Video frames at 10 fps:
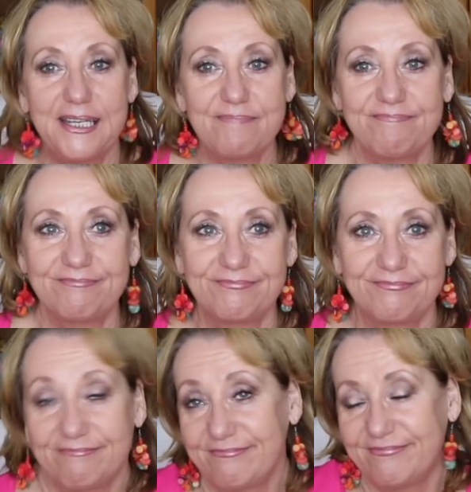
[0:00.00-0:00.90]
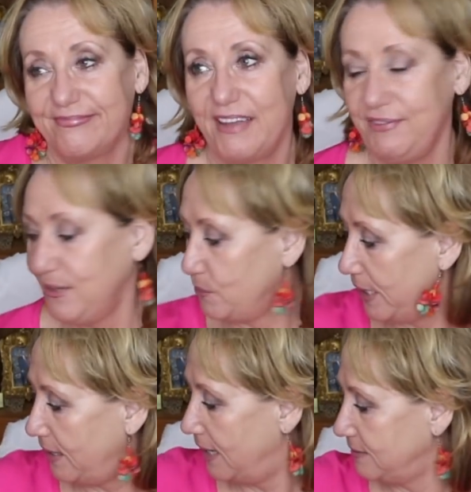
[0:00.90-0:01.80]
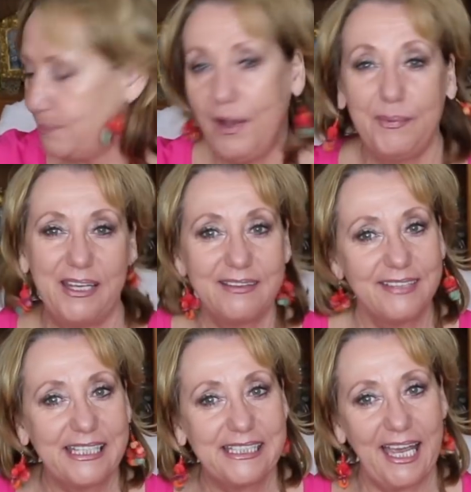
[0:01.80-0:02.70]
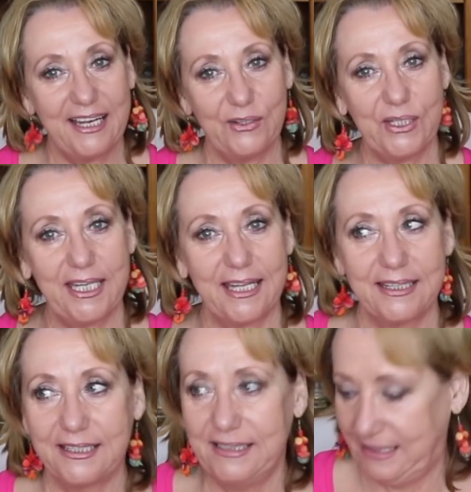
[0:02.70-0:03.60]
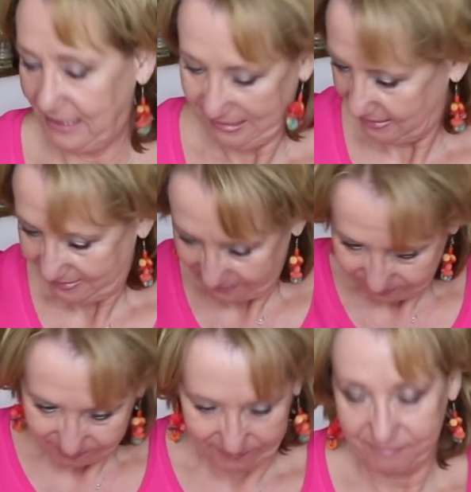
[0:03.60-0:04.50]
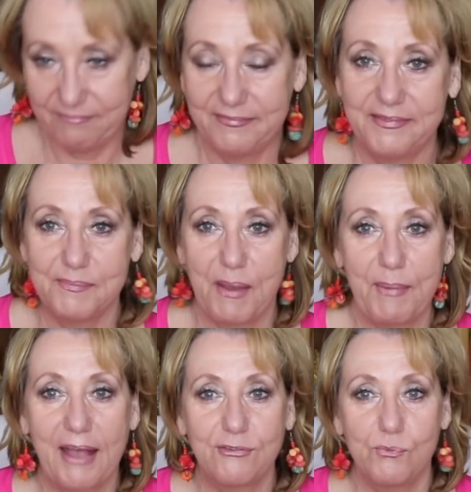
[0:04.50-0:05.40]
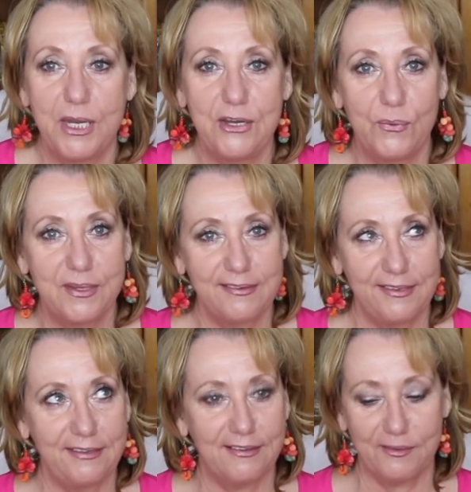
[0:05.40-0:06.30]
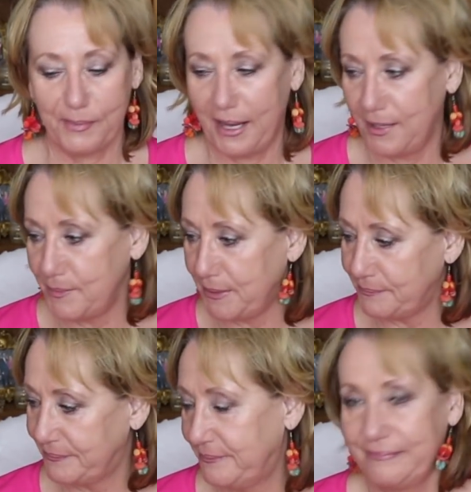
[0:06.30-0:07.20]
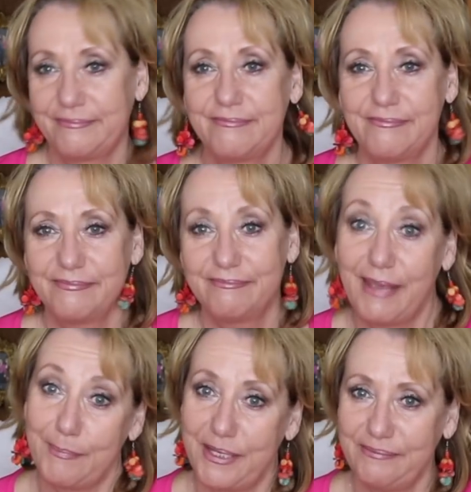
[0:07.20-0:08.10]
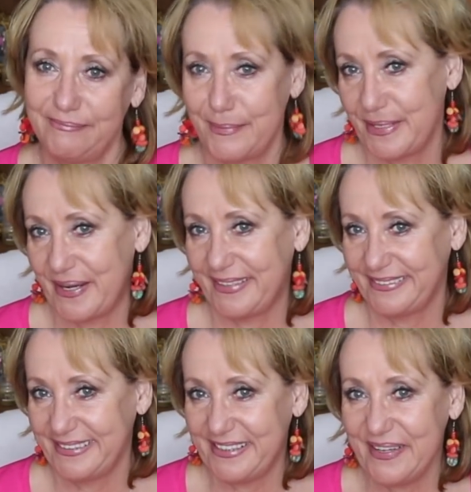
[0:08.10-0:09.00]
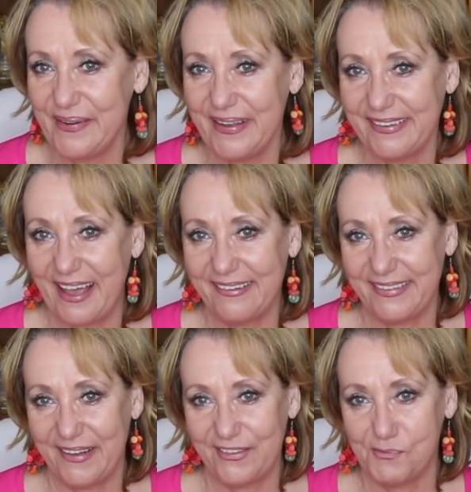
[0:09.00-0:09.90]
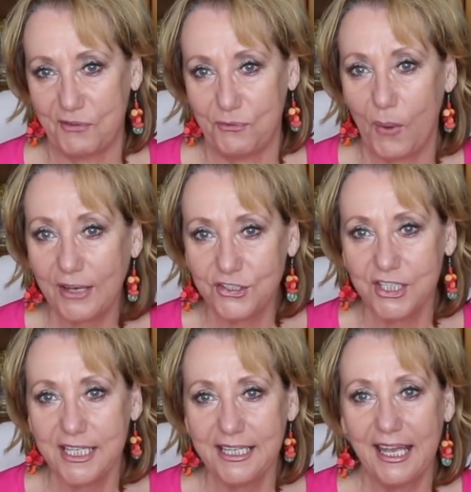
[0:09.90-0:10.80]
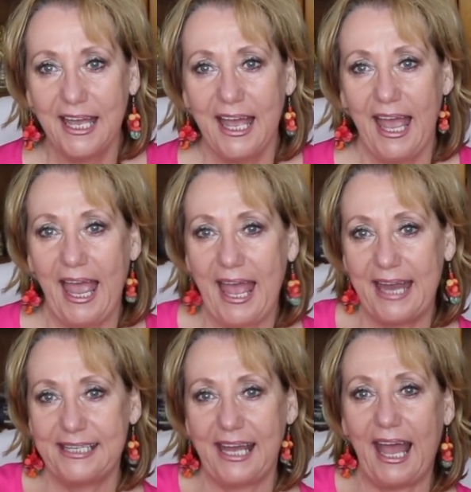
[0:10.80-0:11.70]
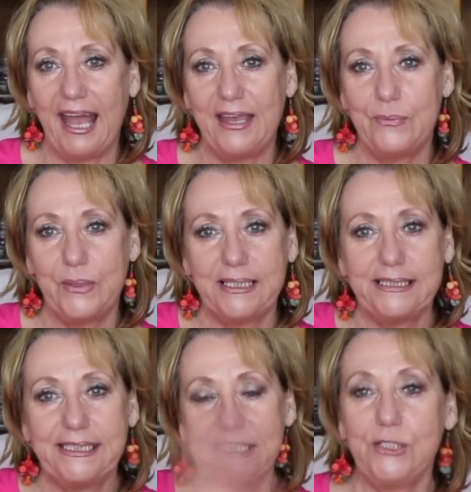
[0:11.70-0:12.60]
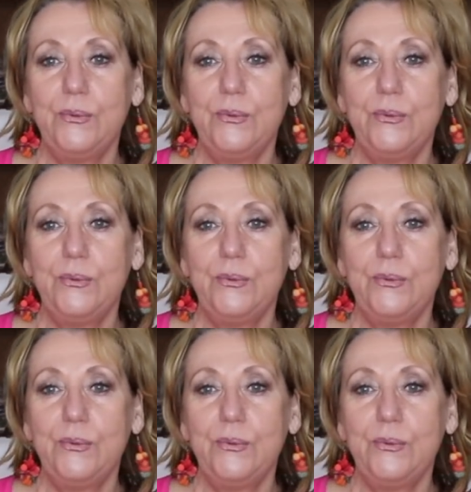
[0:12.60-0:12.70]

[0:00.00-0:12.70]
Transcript: um, I figured why not? You probably get sick and tired of looking at the my bathroom window when the season's behind me. Maybe, maybe not. So anyways, guys, thanks so much for watching, and I will see